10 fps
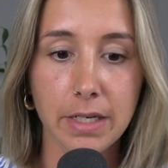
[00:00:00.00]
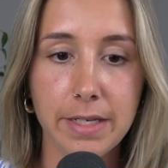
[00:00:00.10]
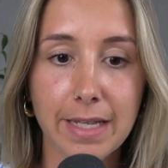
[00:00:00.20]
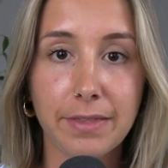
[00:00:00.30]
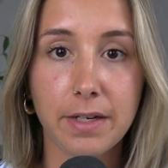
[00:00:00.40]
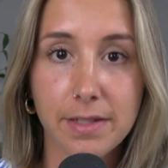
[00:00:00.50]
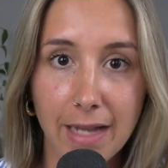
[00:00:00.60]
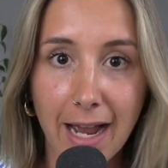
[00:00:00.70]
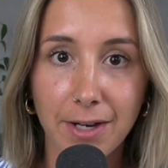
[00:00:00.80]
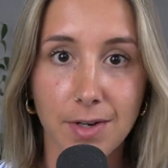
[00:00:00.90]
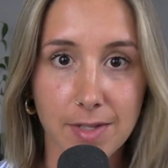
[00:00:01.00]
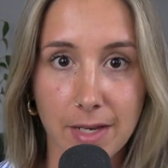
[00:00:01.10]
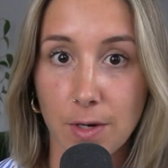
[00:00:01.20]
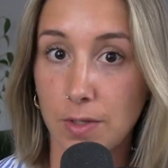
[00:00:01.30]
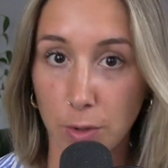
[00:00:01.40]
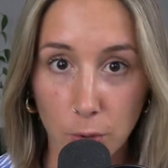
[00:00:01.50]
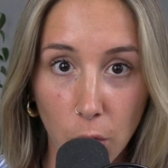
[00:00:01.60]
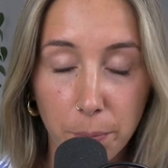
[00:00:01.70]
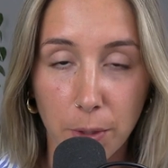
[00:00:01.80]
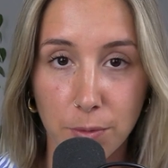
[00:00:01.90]
is that the desire is there as the
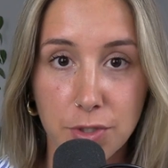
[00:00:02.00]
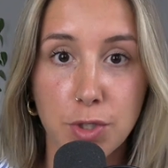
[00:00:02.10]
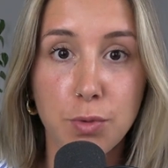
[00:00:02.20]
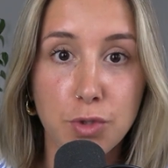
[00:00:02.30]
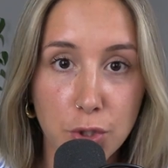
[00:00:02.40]
goalpost to